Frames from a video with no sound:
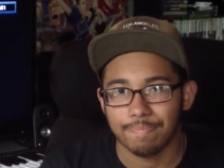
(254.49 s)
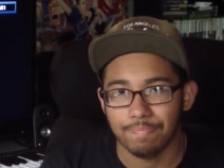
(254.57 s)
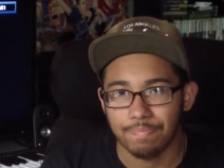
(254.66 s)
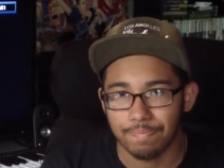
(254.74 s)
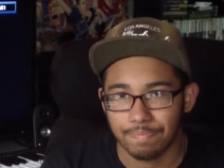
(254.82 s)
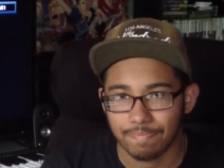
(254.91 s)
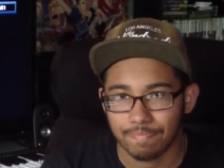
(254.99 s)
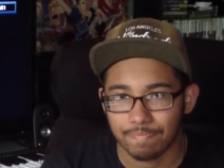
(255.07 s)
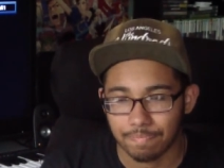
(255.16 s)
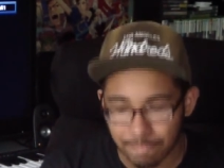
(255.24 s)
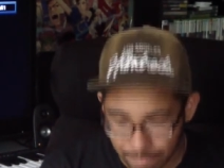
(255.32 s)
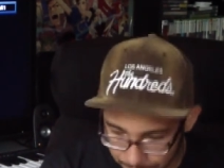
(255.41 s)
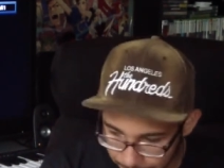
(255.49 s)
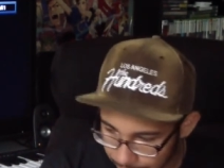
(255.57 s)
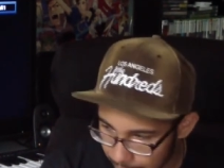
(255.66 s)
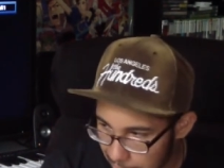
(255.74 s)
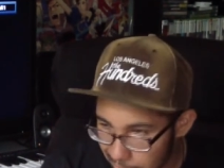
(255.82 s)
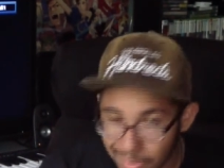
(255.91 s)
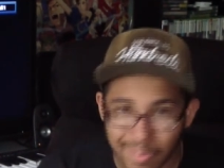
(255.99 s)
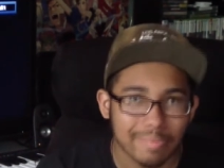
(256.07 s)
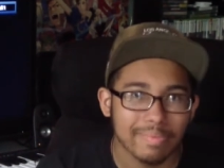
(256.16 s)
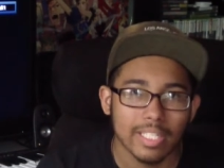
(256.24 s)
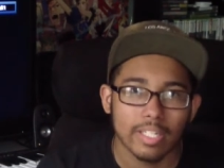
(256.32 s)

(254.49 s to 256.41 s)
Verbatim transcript: I don't know.